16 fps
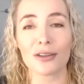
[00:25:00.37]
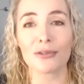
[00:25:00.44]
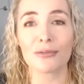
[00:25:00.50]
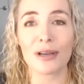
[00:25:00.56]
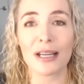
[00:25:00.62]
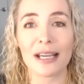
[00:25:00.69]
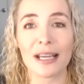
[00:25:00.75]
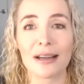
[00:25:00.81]

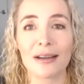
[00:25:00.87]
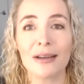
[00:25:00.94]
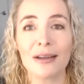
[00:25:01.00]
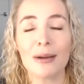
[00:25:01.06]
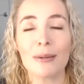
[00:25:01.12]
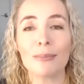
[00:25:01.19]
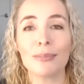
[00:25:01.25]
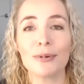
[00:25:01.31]
career
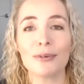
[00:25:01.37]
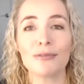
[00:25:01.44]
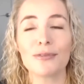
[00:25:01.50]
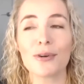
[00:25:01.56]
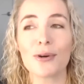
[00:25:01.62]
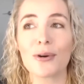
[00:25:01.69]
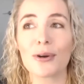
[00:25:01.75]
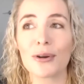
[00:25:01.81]

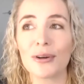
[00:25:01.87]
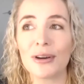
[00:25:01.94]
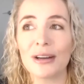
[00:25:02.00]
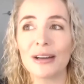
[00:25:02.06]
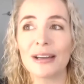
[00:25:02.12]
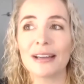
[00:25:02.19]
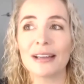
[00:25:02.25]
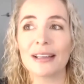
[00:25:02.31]
before
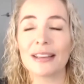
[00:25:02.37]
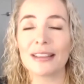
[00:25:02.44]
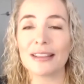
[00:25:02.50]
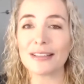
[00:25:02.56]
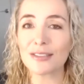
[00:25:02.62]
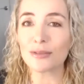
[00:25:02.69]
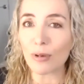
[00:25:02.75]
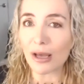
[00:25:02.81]

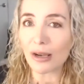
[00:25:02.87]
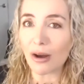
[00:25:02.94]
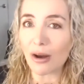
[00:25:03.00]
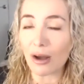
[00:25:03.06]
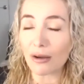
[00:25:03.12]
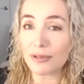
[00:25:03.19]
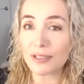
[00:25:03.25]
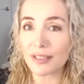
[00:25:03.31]
this one,
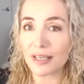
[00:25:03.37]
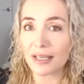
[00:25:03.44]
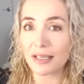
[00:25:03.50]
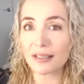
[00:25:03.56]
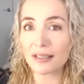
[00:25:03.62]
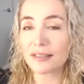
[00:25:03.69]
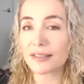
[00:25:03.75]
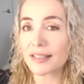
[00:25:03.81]
I was
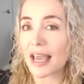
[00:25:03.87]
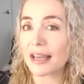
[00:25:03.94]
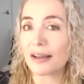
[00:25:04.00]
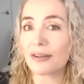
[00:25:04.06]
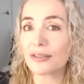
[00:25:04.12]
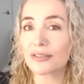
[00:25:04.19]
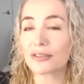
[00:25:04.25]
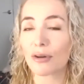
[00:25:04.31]
in
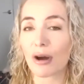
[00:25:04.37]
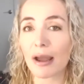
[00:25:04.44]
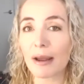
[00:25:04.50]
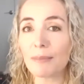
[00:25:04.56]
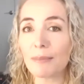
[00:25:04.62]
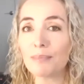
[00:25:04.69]
sales, right?